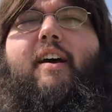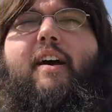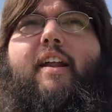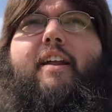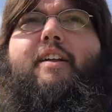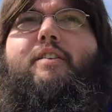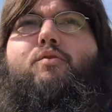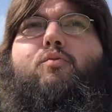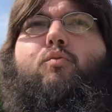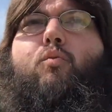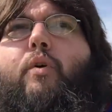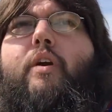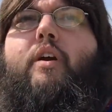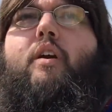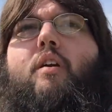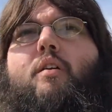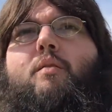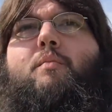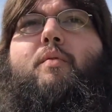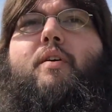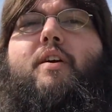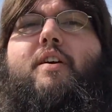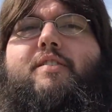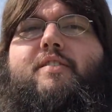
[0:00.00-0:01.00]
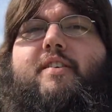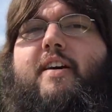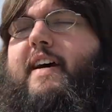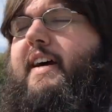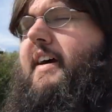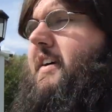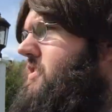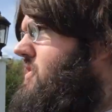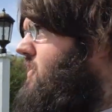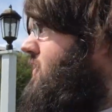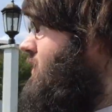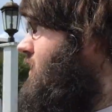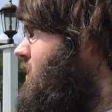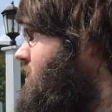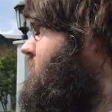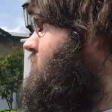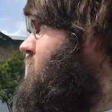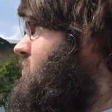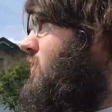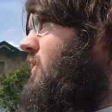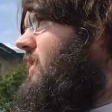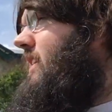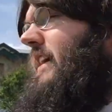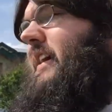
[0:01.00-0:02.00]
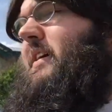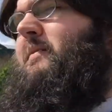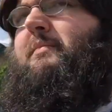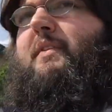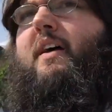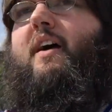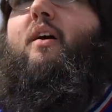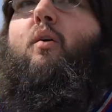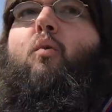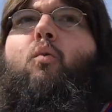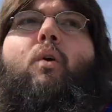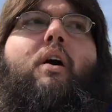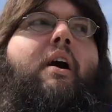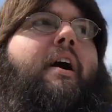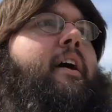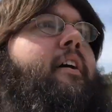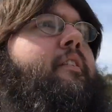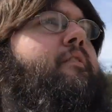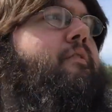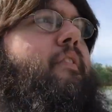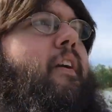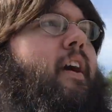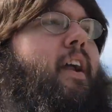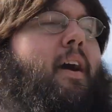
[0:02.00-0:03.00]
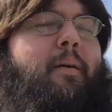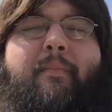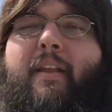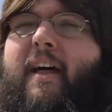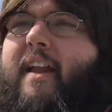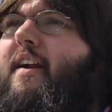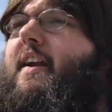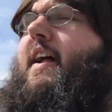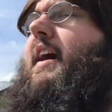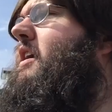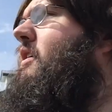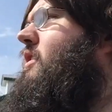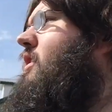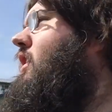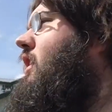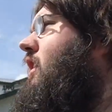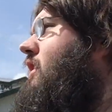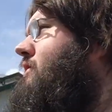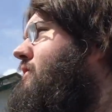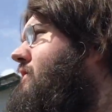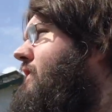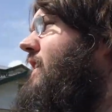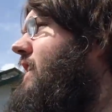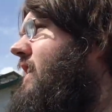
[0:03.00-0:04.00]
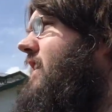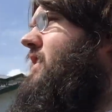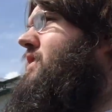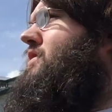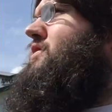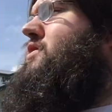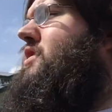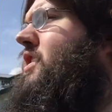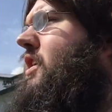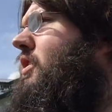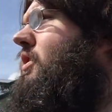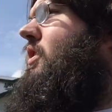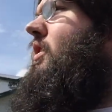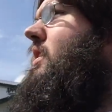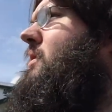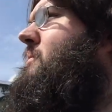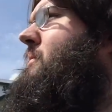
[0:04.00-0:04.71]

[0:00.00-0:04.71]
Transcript: And it's weird because I actually enjoy, like, I'm not a wine fan. I'm not an alcohol fan in general.